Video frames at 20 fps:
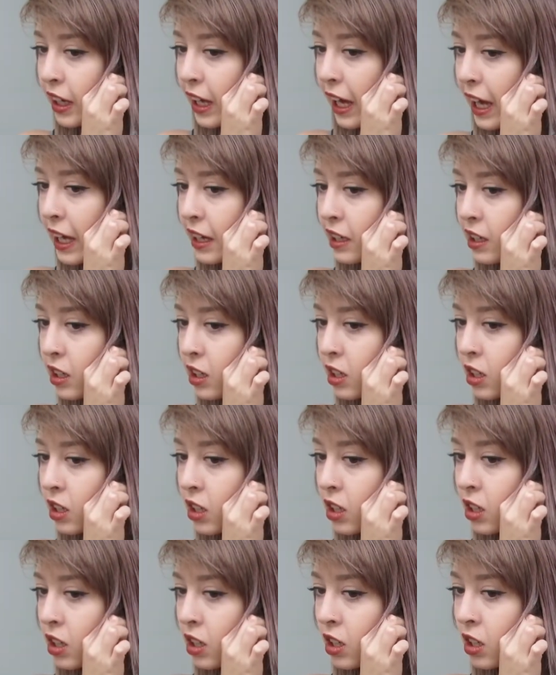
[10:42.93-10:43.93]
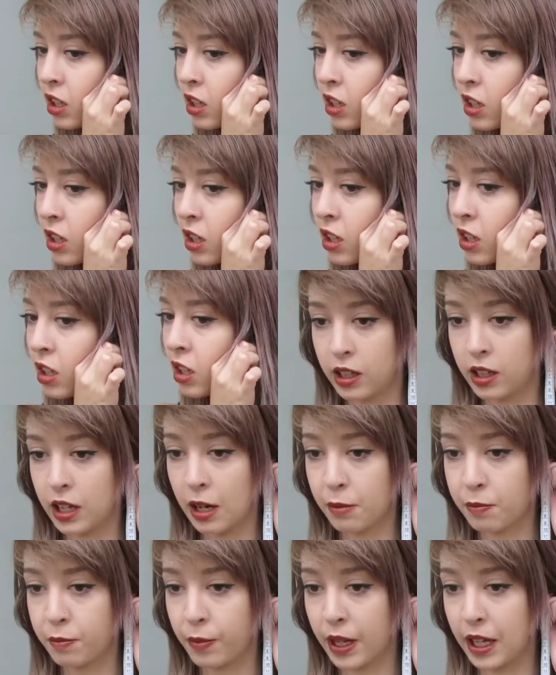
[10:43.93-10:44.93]
again.
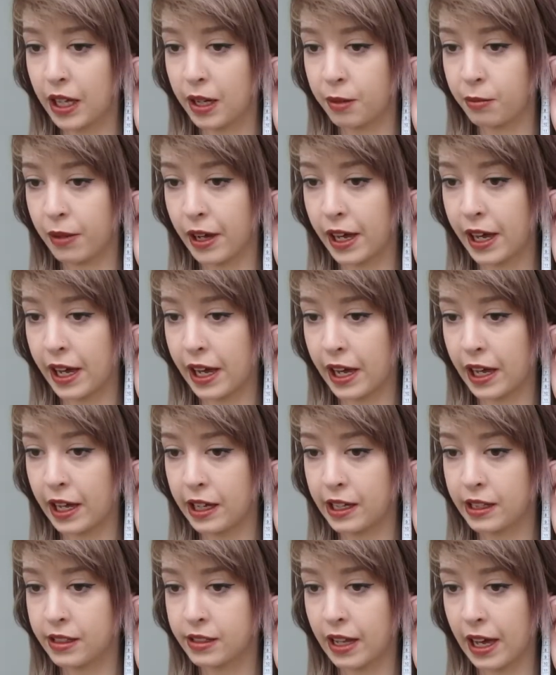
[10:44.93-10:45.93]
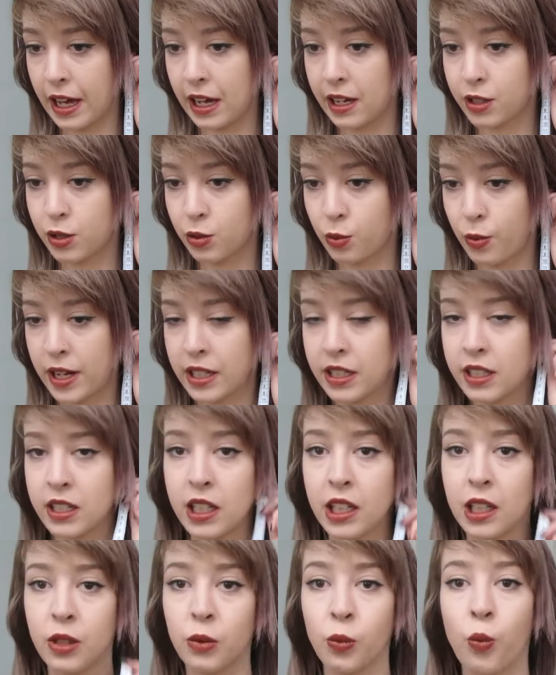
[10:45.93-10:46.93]
Yep, my hair is at
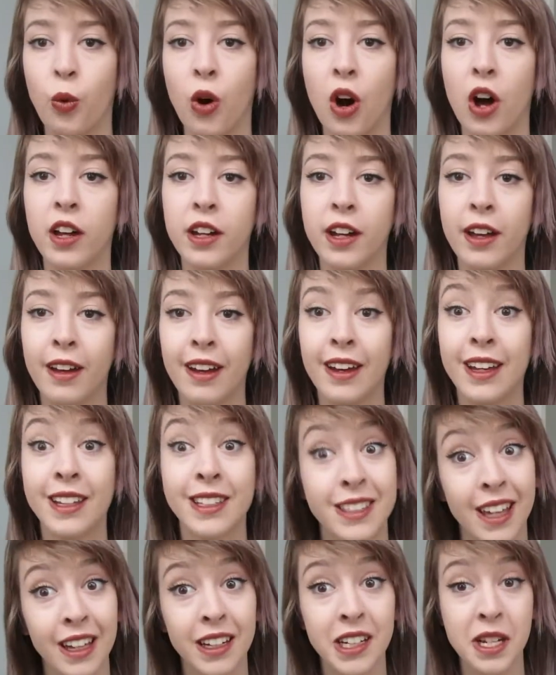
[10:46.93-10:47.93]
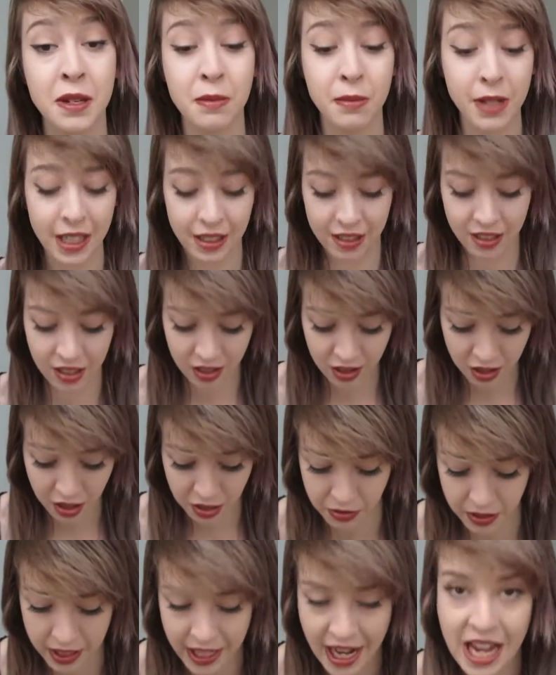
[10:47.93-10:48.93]
21 centimeters, so
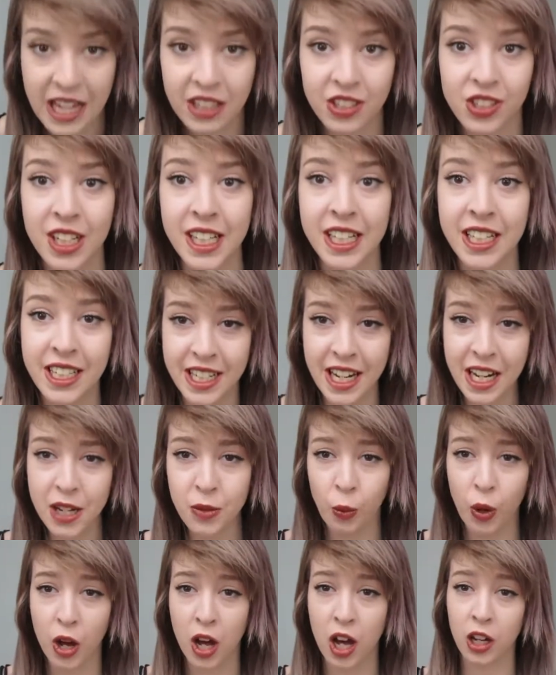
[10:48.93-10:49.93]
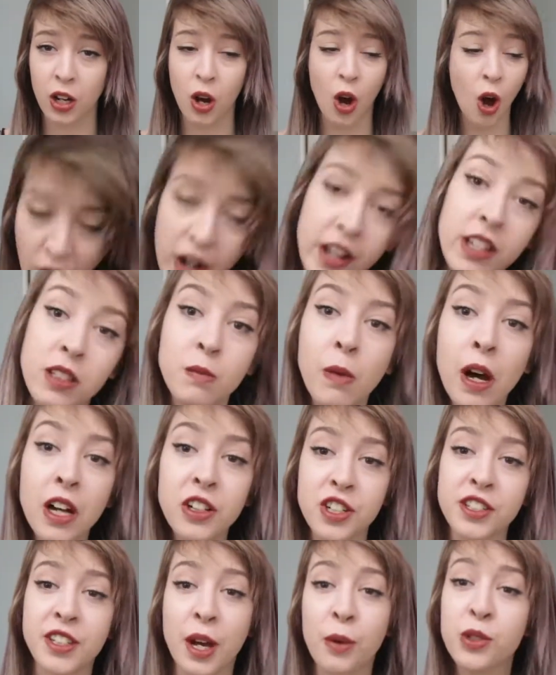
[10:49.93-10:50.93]
it actually did work. Not as
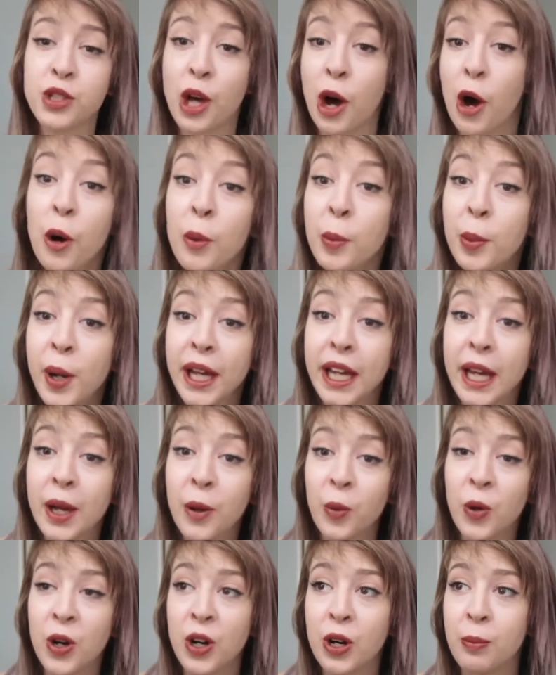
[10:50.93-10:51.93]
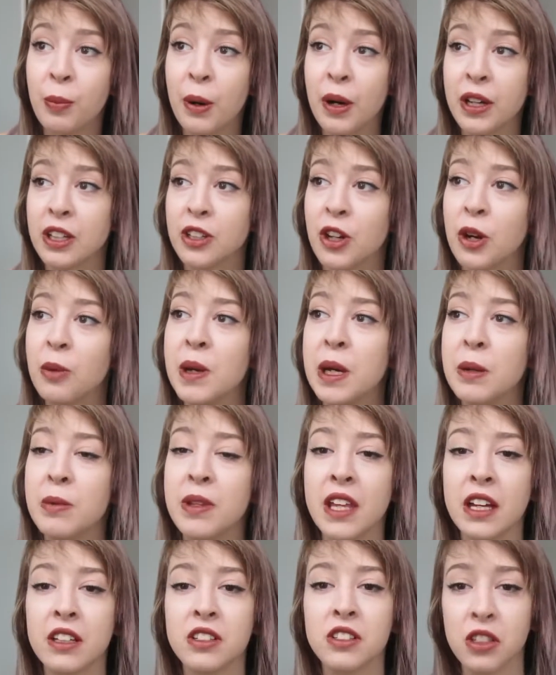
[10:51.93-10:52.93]
much as I was hoping it would, but you know, maybe
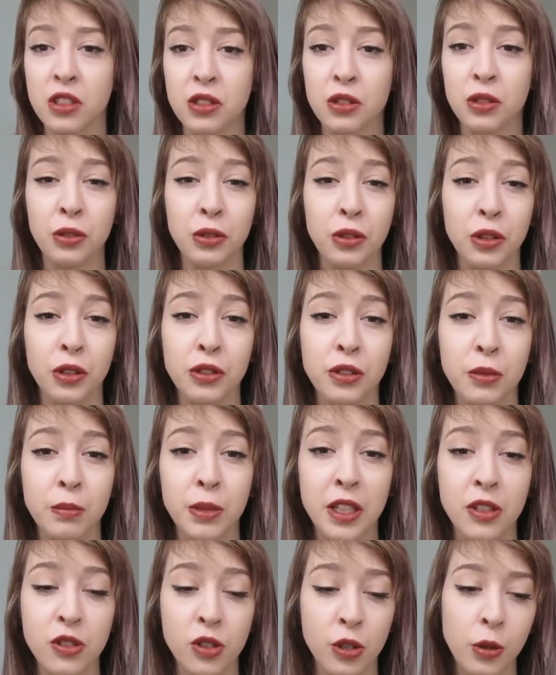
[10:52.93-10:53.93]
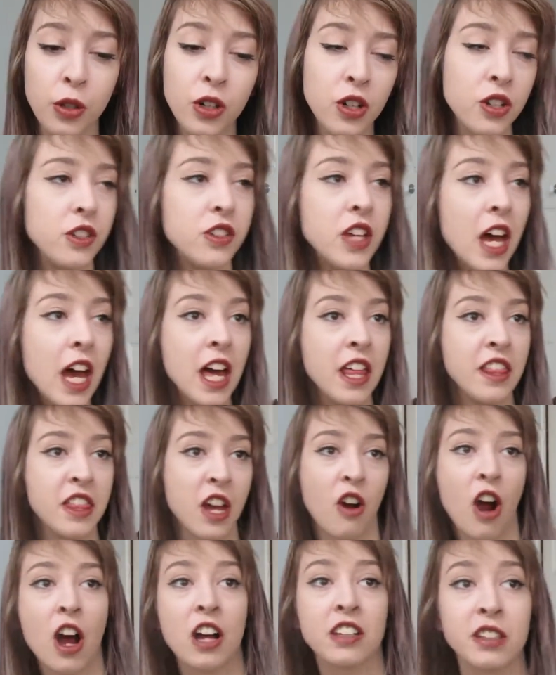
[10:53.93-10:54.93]
that's just too good to be true, because
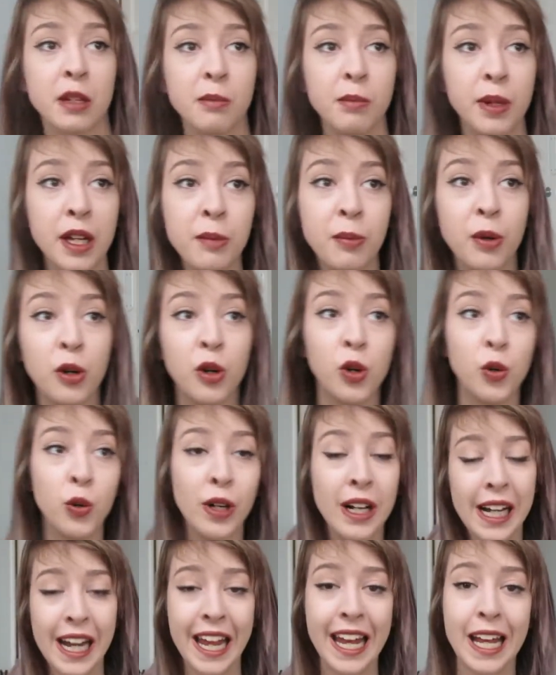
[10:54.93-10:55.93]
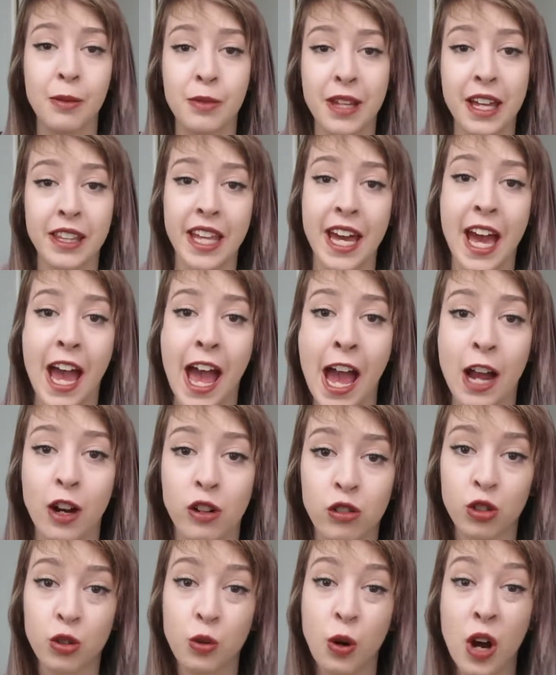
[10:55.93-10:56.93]
there are some people who claim that their hair
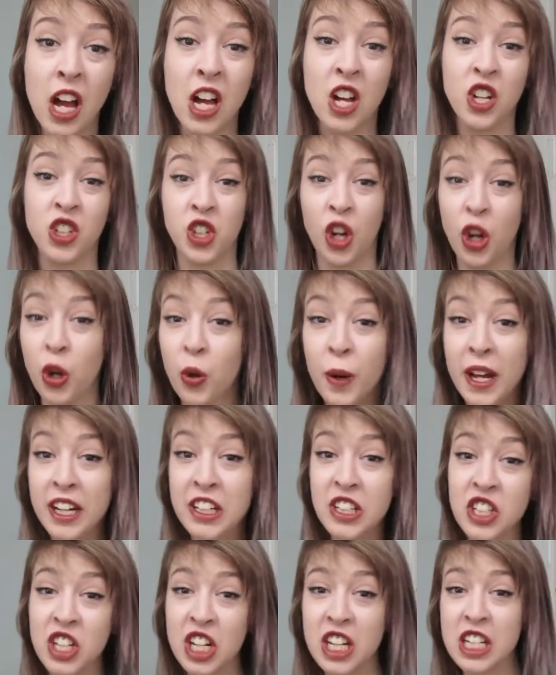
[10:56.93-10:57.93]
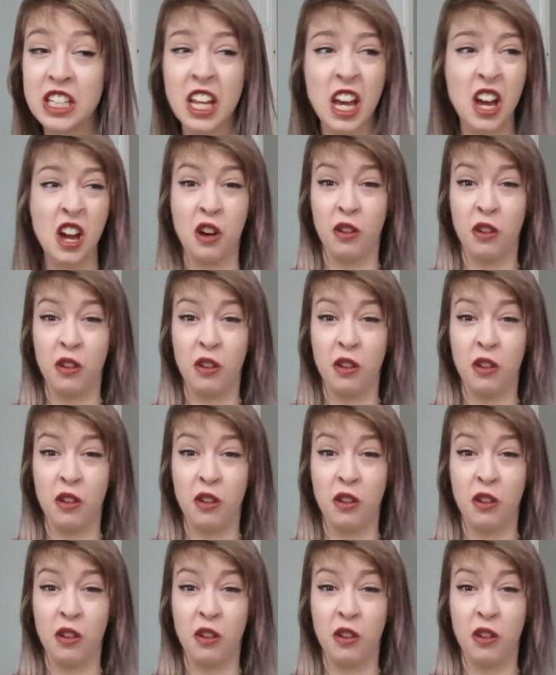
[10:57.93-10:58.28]
grew 2 inches,